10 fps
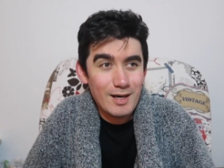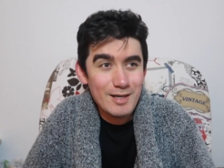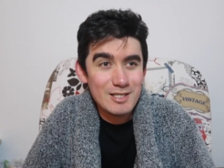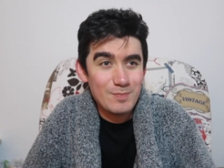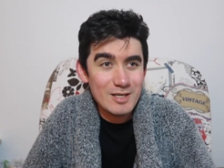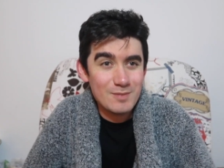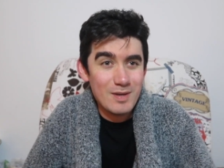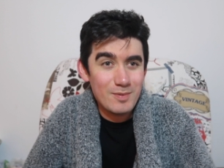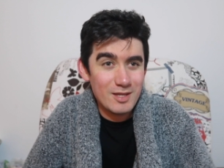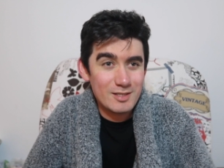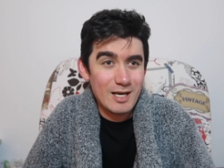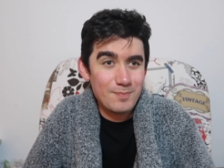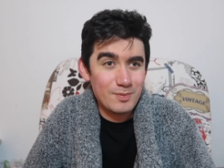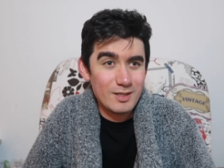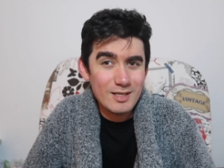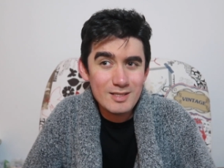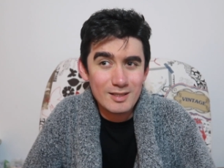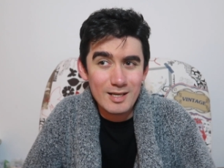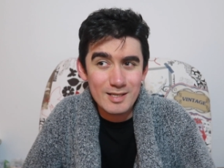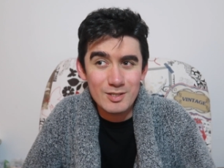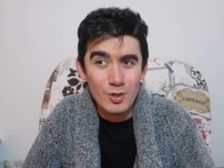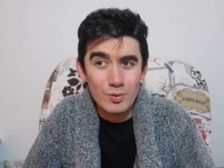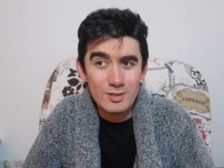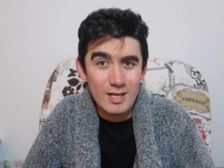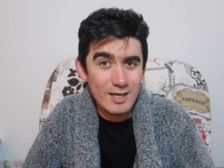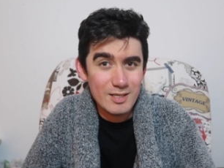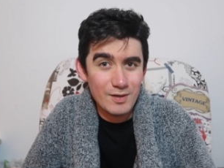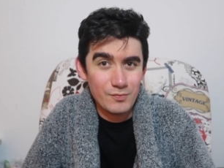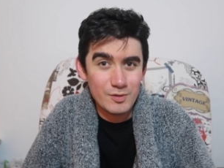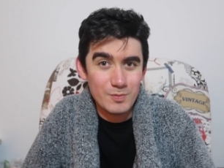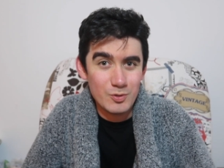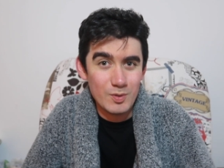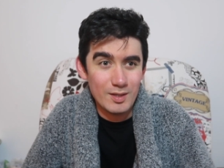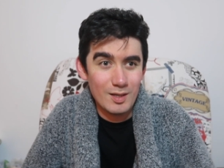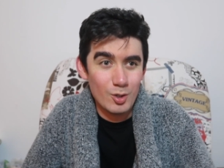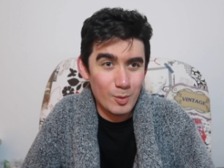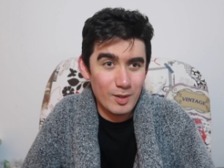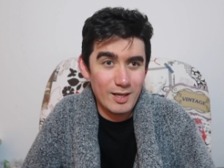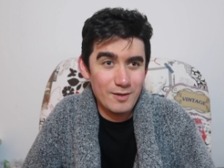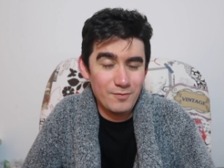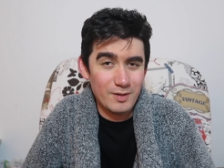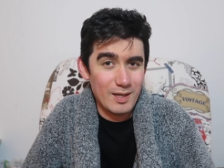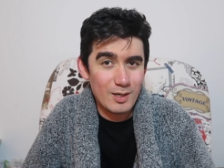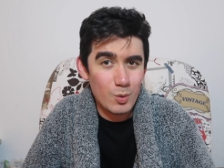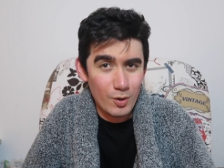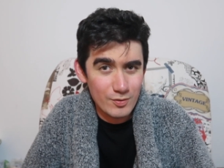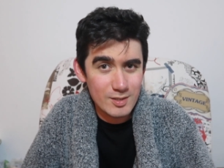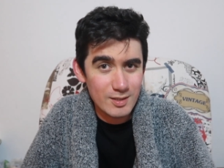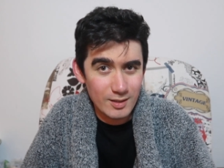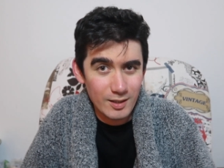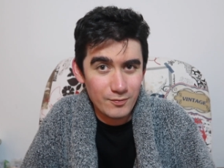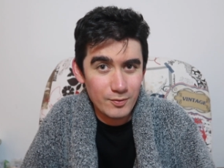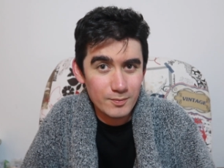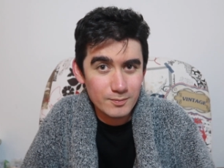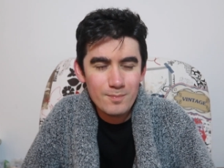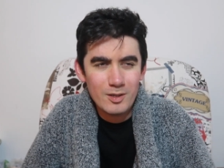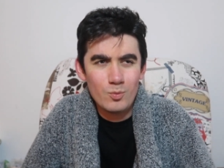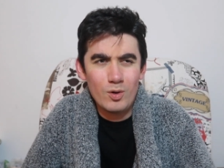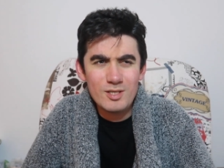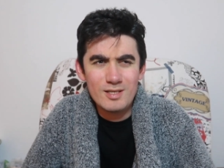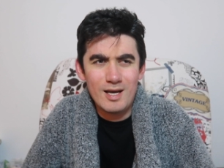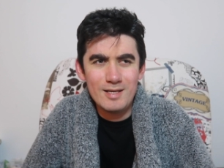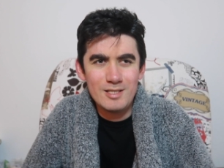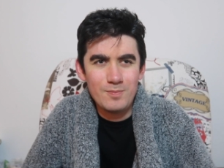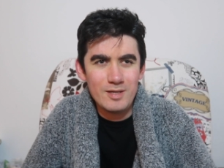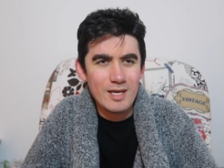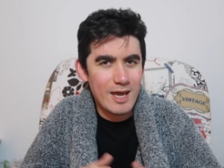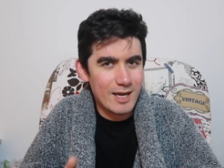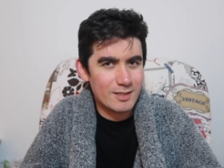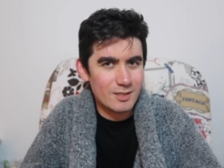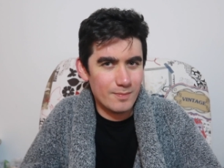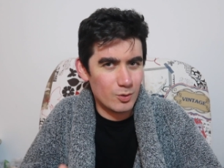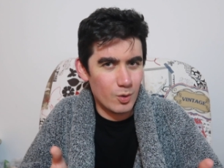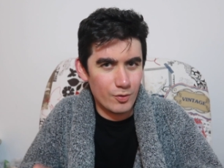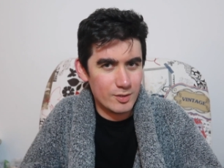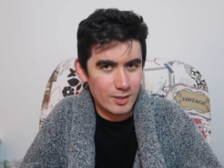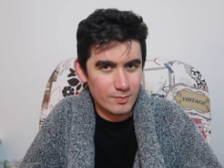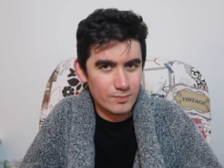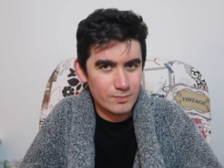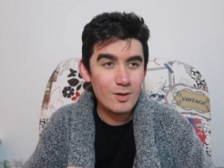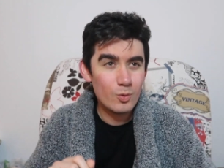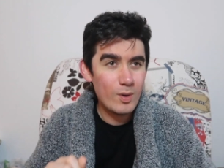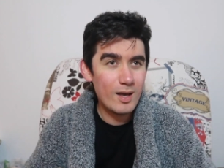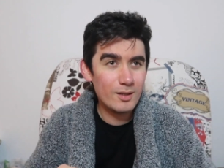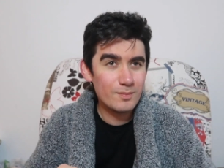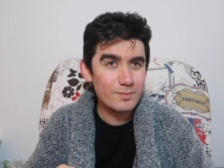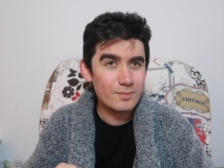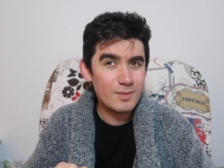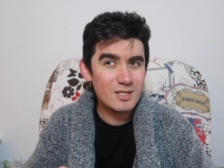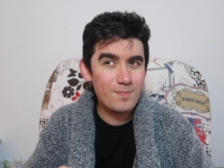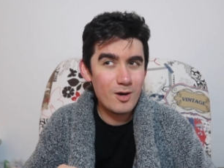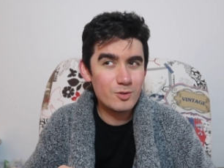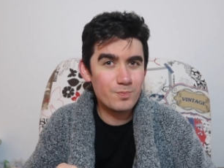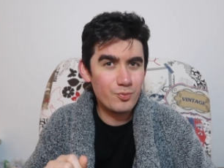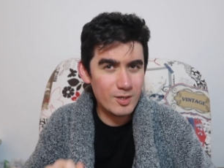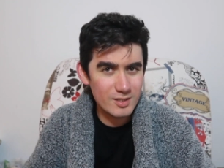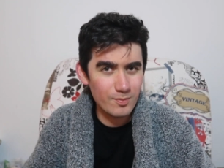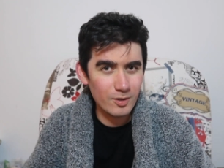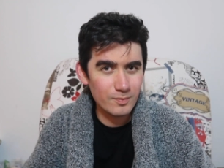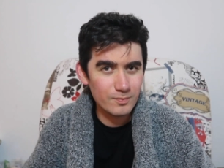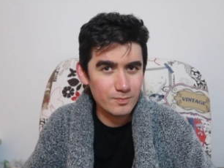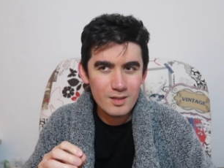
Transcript: INTPs may be the type least likely to notice any difference between their normal life and their quarantined life. But what does an INTP hate about quarantine? Well, it's about principle.